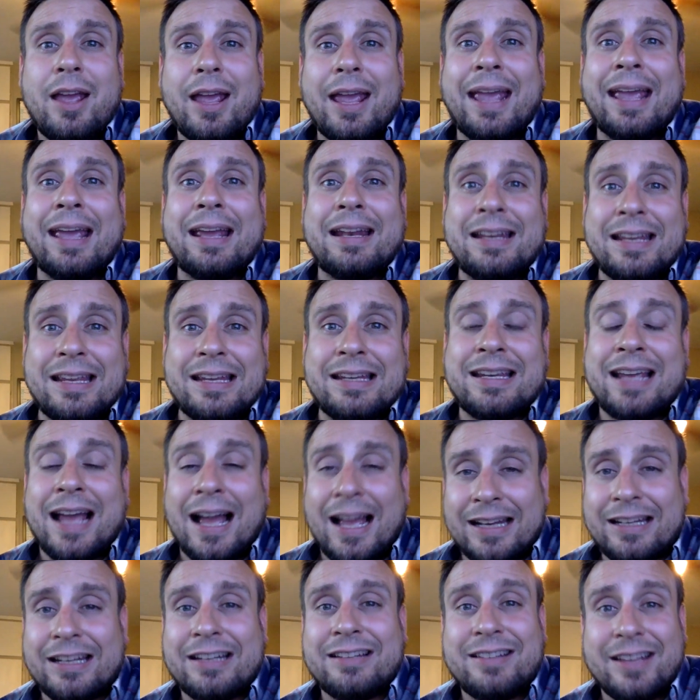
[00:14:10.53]
And he
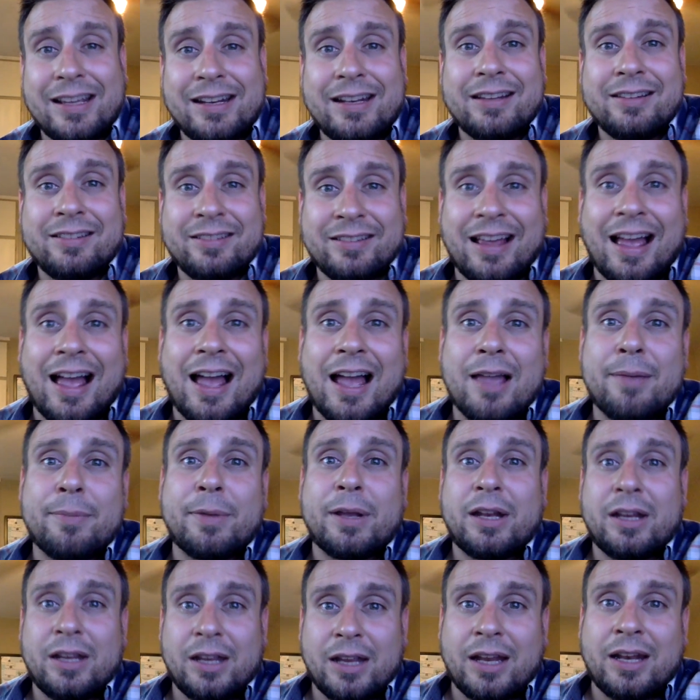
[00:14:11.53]
kind of did his time,
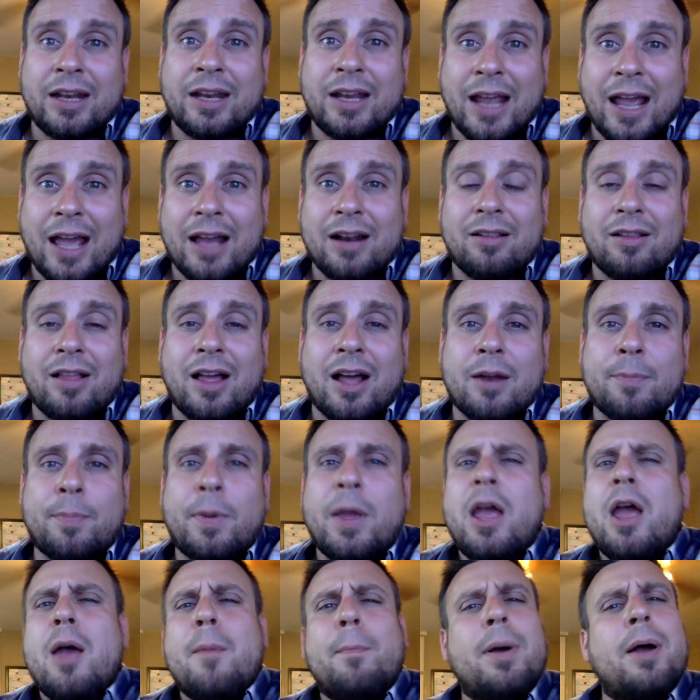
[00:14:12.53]
and he had a lot of...
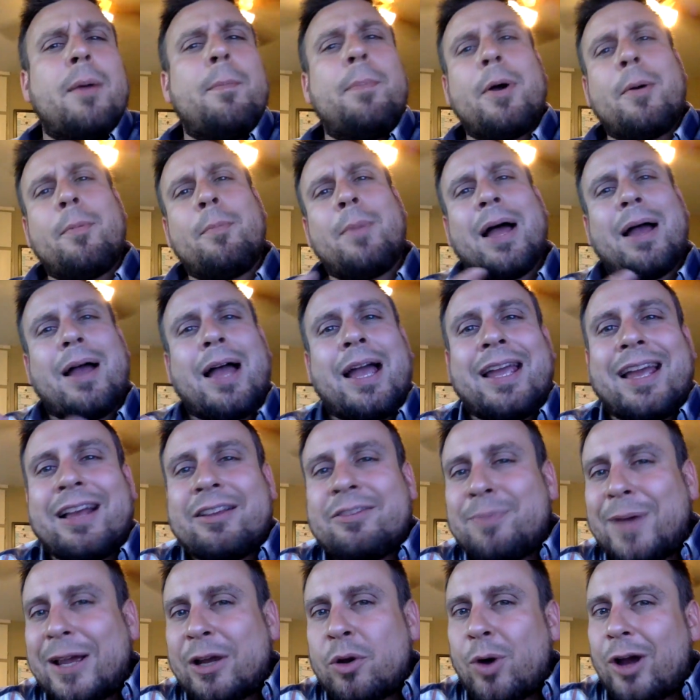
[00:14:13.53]
But I
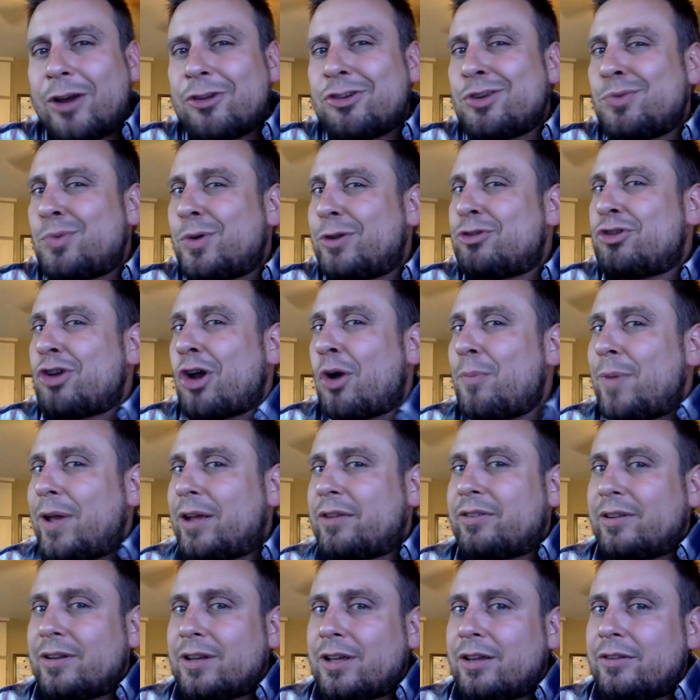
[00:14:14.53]
guess my question with Joe
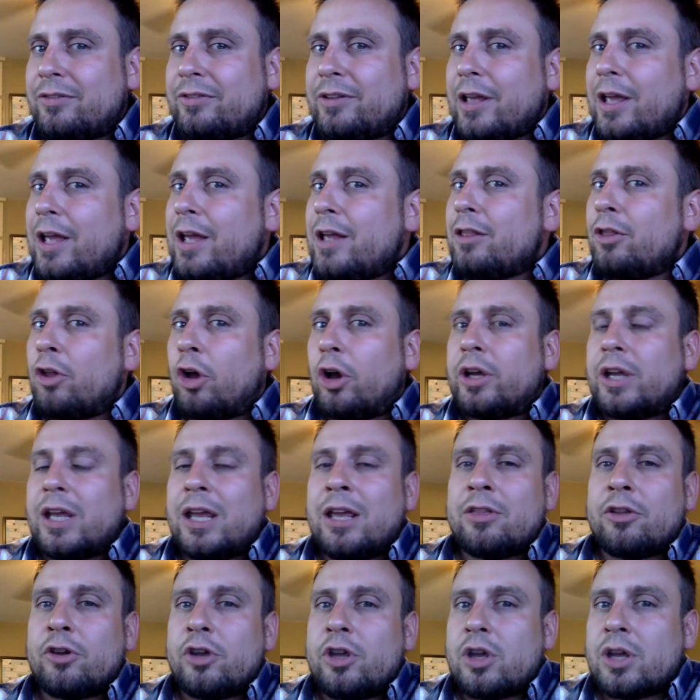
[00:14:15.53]
Mixon, because, look,
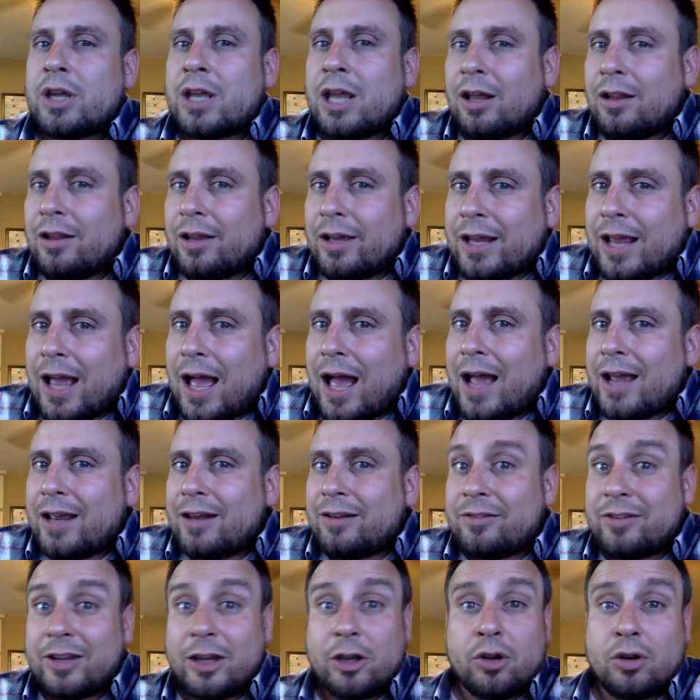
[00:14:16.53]
either you kill a guy
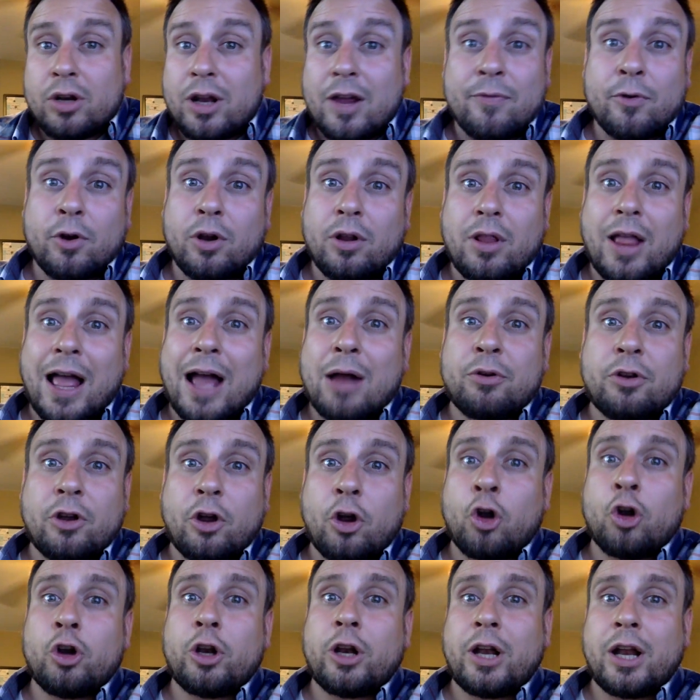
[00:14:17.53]
and say you're never allowed
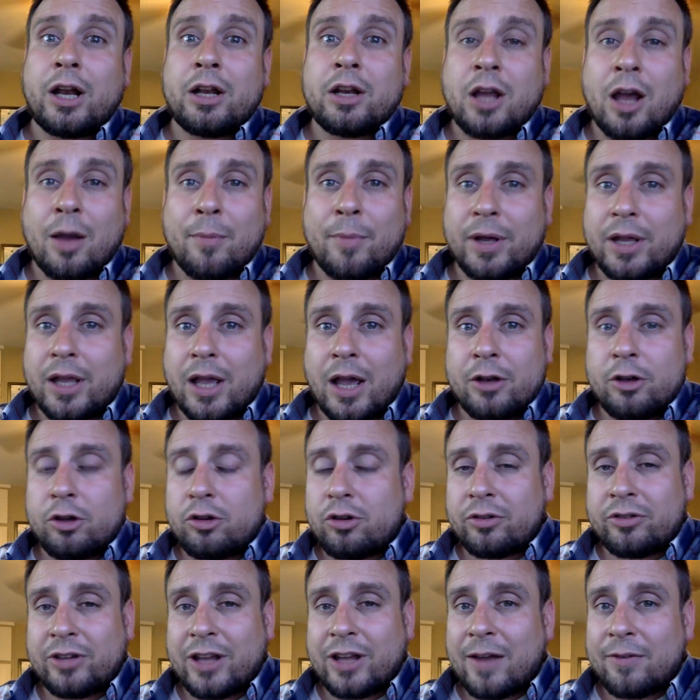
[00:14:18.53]
to earn an income again, you
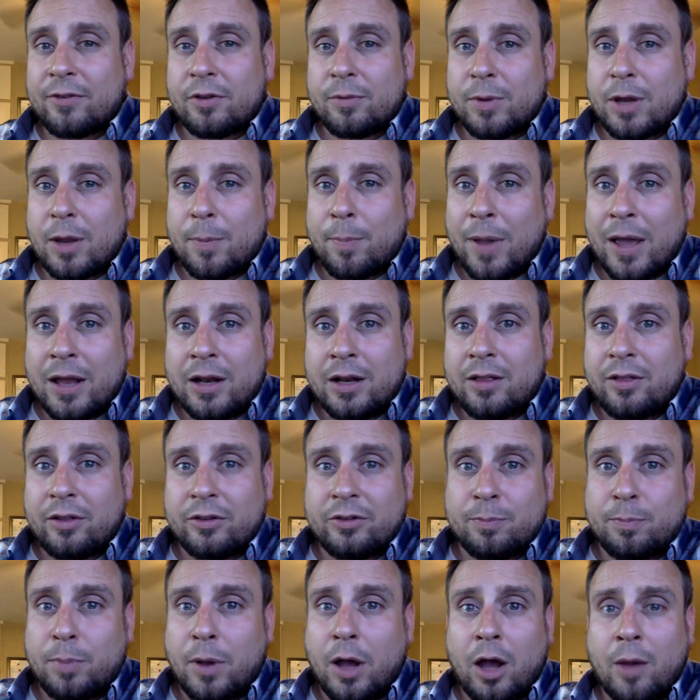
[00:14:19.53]
just have to be a
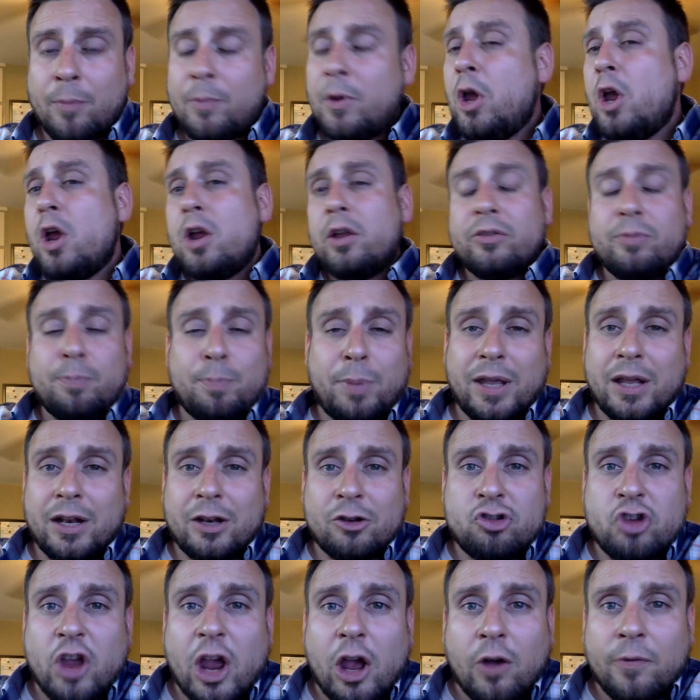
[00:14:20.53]
penniless bum, be
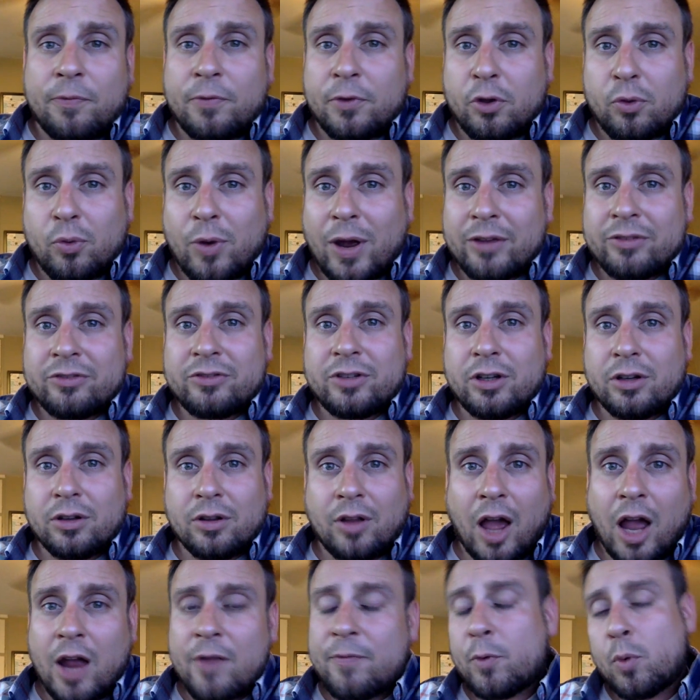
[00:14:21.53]
in jail for the rest of your
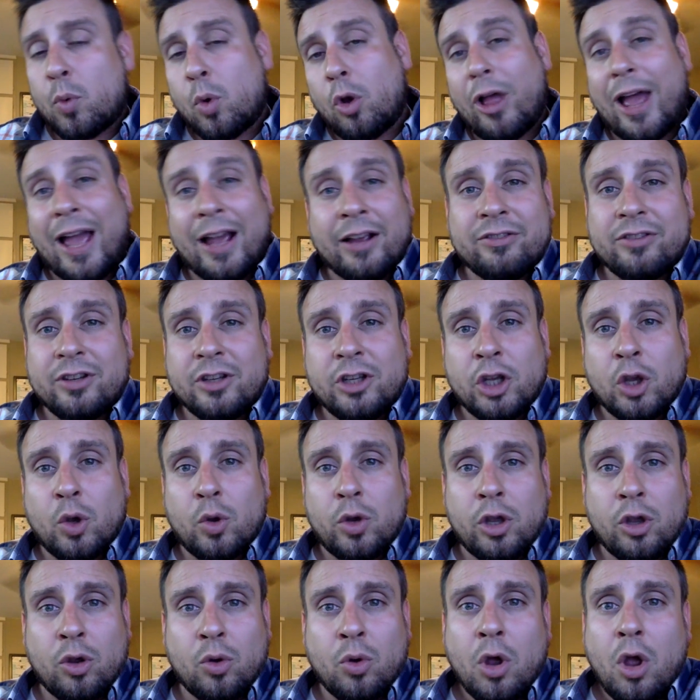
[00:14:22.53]
life, or we'll execute
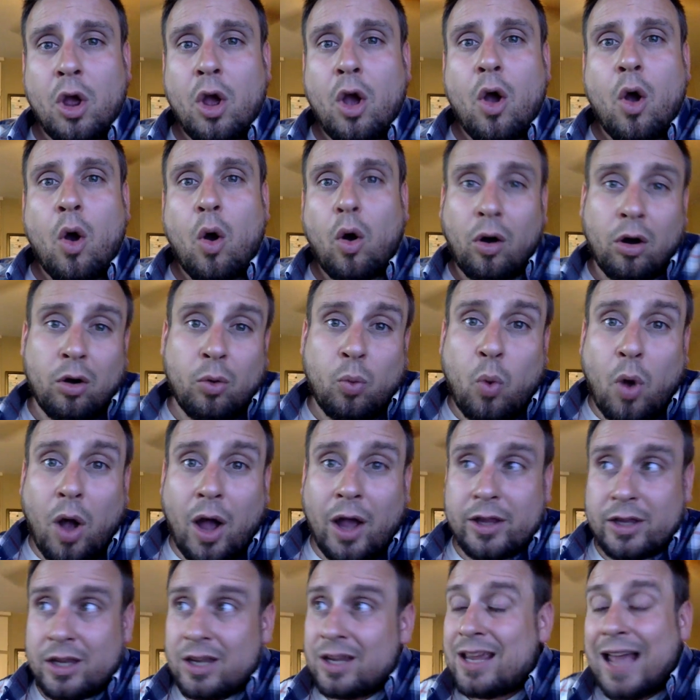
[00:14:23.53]
you, or
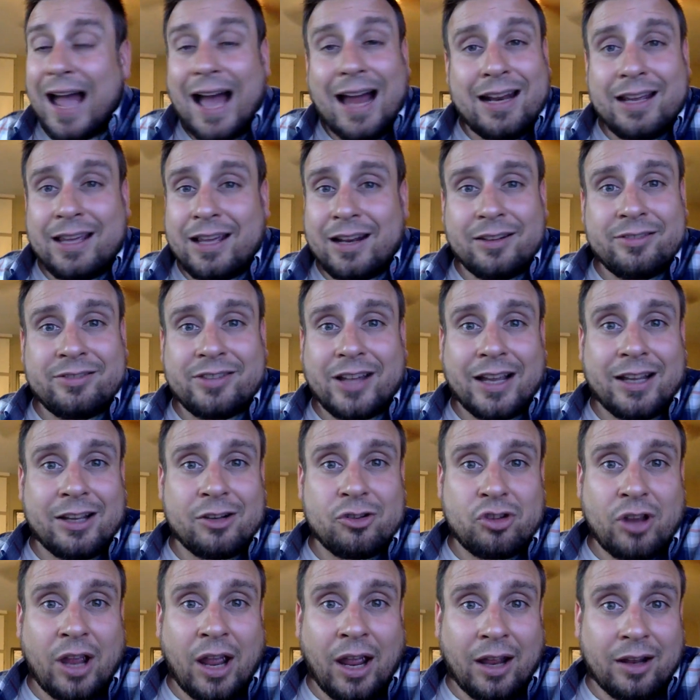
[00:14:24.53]
what? You got to get a
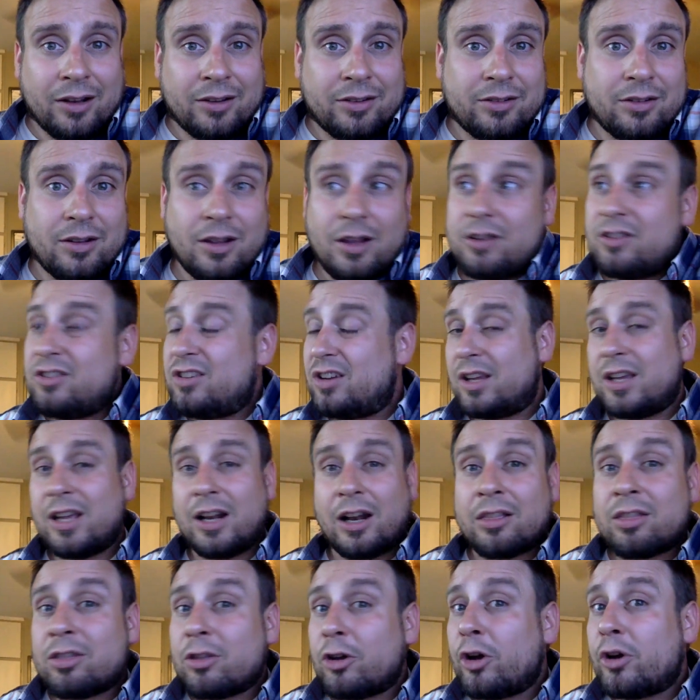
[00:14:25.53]
second chance. Do you get
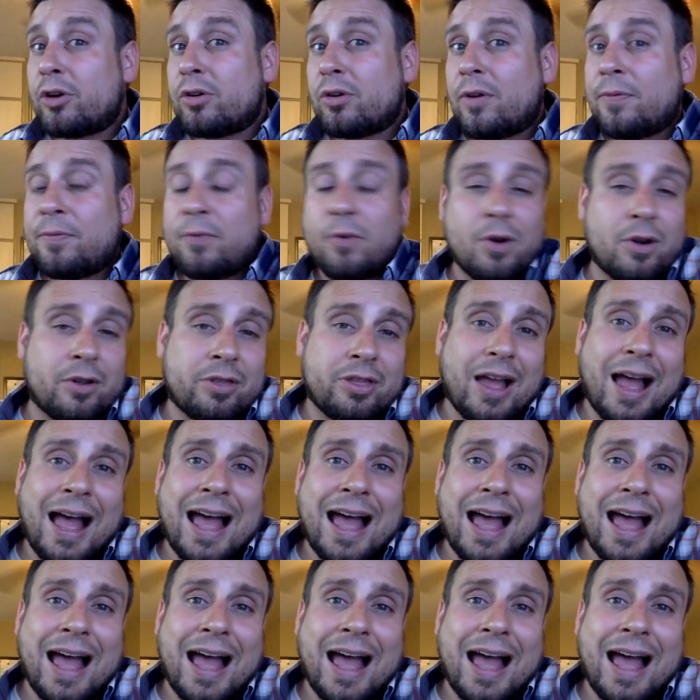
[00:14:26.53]
a 3rd or a 4th?